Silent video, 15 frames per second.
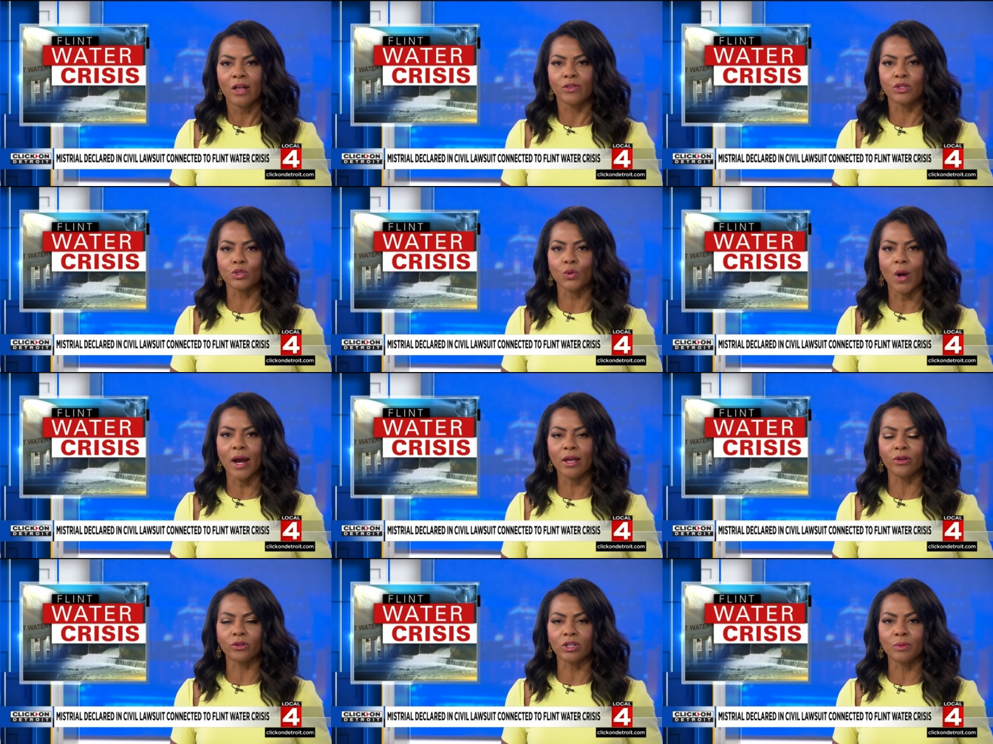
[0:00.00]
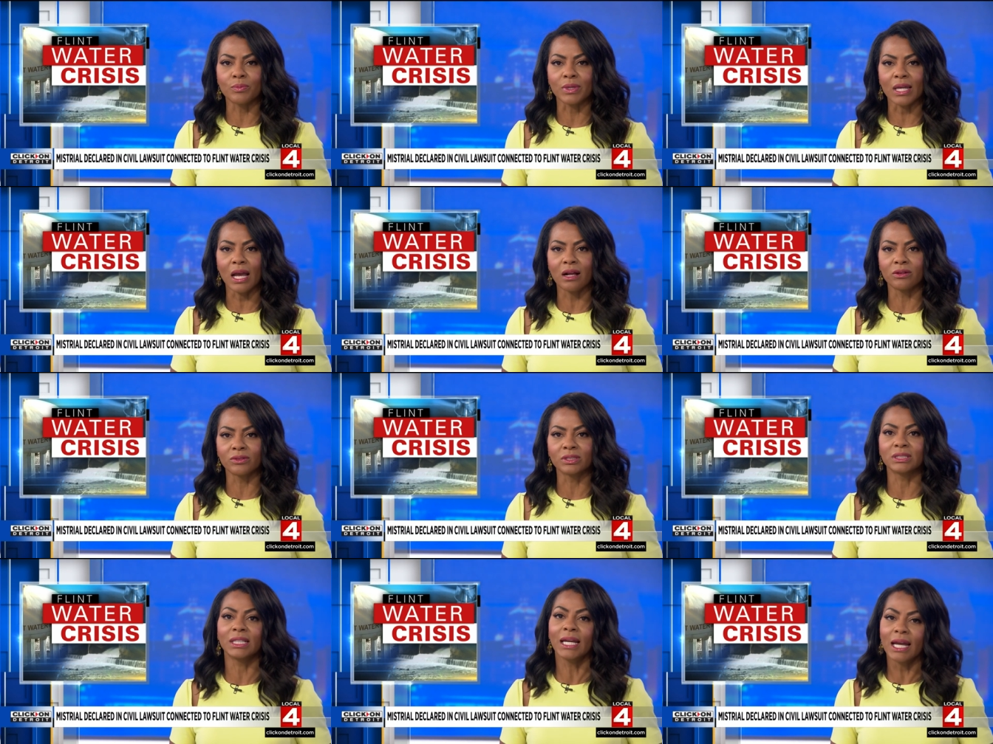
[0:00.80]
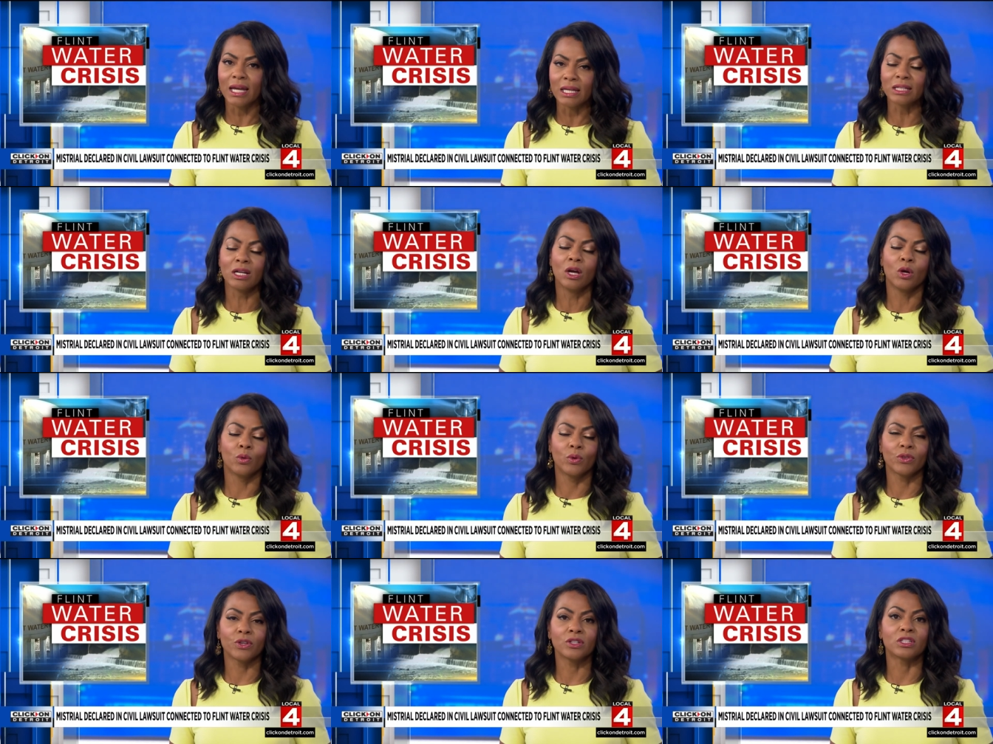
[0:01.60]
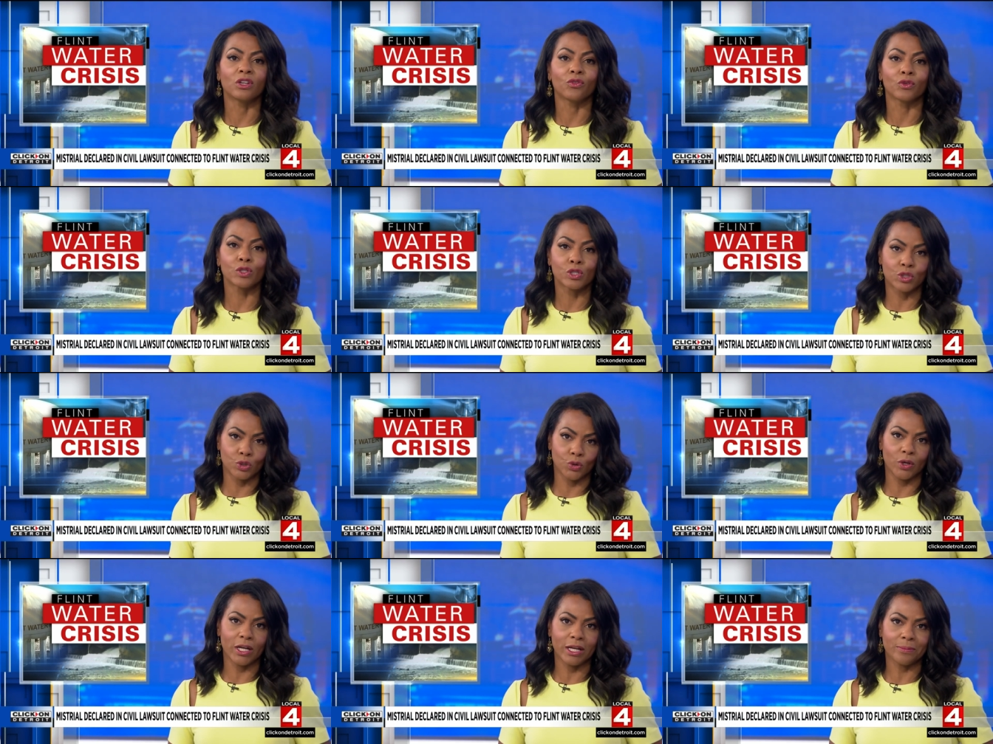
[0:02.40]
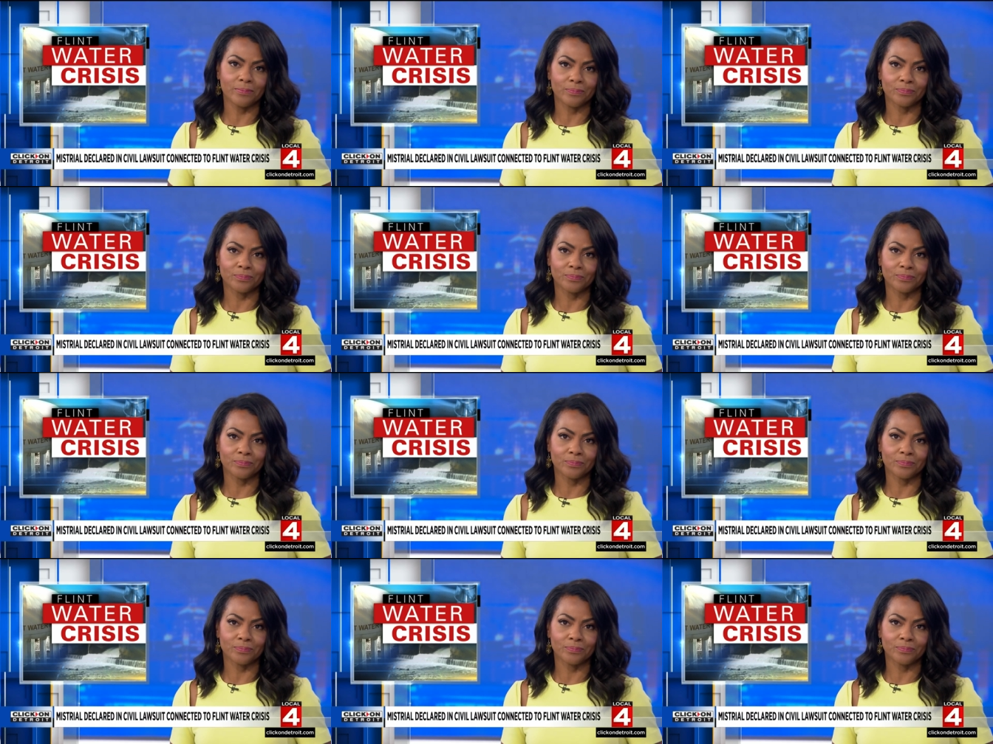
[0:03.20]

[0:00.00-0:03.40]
The trial can be held again with a different jury.